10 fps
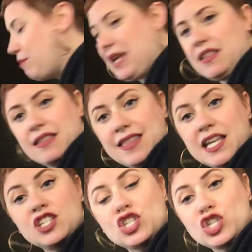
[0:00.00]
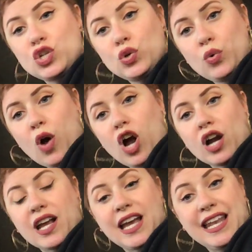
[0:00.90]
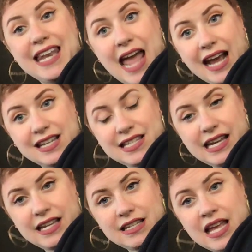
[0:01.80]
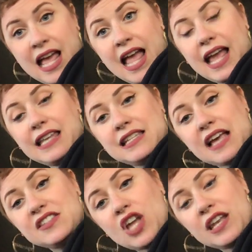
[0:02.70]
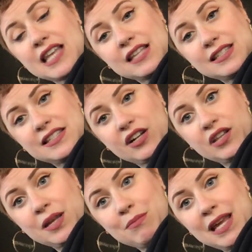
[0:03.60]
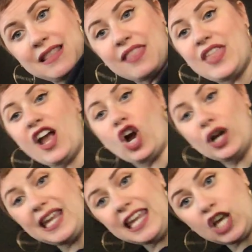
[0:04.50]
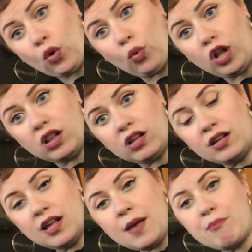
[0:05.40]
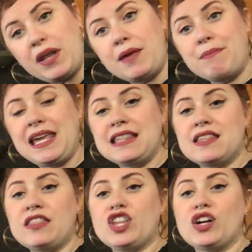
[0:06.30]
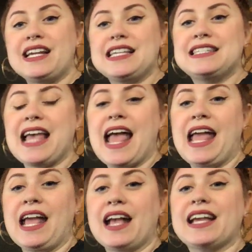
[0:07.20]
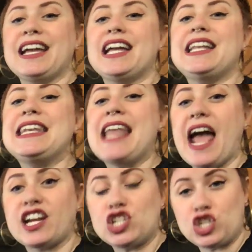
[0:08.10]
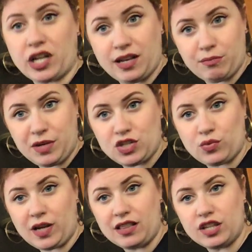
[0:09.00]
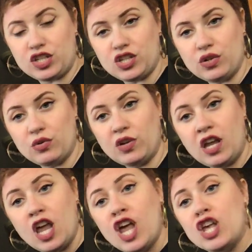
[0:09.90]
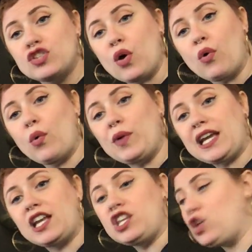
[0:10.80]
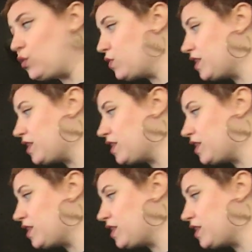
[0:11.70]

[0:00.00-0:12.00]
means these two are connected. It does not necessarily mean that they are equal, but it means that there is a connection between the two. So we can use